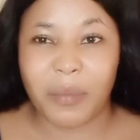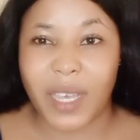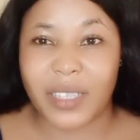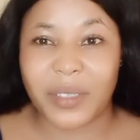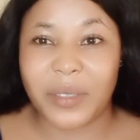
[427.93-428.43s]

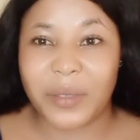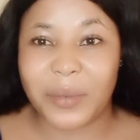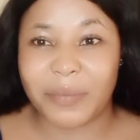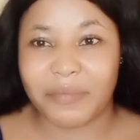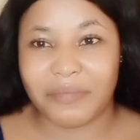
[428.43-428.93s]
But I don't
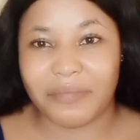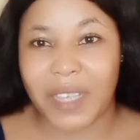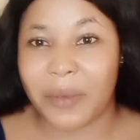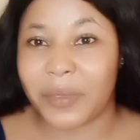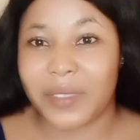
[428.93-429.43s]
know.
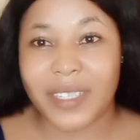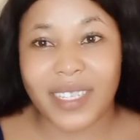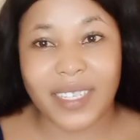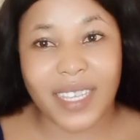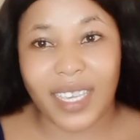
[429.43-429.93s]
I
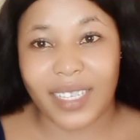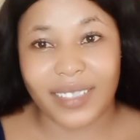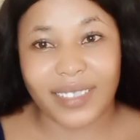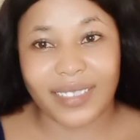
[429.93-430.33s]
wouldn't say